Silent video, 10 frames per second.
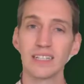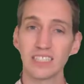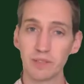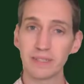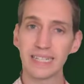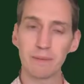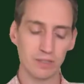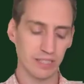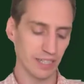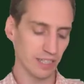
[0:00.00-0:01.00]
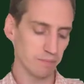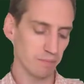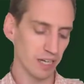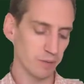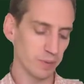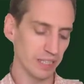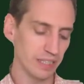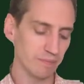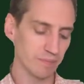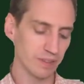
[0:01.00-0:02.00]
Some examples here might
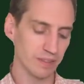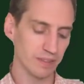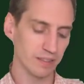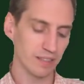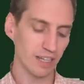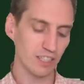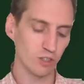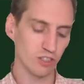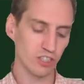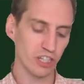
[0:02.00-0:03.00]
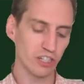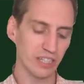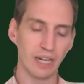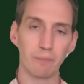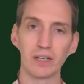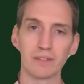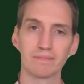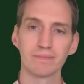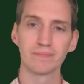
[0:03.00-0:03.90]
be a social security number,